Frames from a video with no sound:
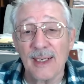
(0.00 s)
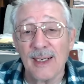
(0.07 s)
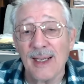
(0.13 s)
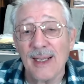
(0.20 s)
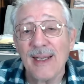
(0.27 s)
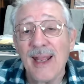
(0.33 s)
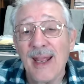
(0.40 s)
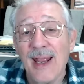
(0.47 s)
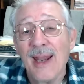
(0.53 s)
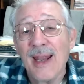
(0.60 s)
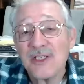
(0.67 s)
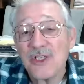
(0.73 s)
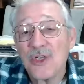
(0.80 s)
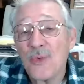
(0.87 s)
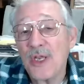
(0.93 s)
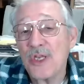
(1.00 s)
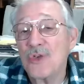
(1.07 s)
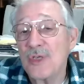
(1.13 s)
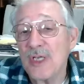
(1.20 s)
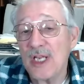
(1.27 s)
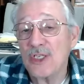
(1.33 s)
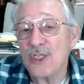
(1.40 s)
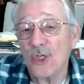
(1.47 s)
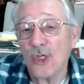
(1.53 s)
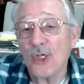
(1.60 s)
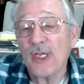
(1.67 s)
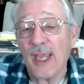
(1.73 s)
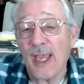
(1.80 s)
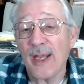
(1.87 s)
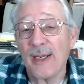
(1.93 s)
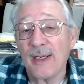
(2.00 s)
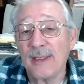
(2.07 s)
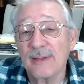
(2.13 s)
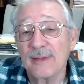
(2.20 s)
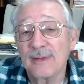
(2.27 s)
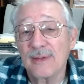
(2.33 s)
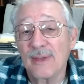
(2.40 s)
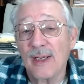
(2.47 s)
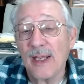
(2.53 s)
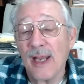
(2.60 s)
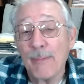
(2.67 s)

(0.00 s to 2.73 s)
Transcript: And that's the way you need to look at it, right?